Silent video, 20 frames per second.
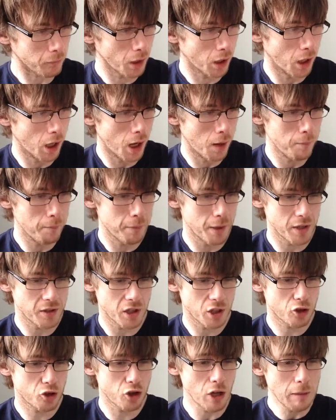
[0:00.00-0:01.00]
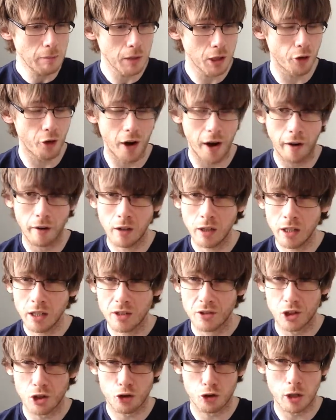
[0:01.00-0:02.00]
But it's extremely rare,
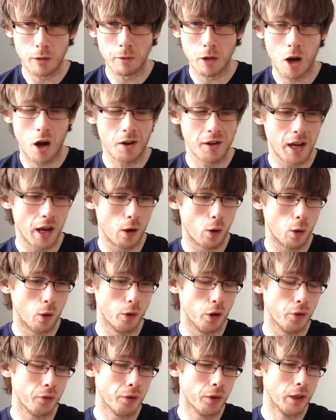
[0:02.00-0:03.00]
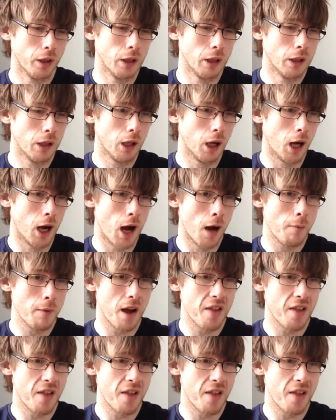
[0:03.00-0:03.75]
it's extremely hard to get a hold of.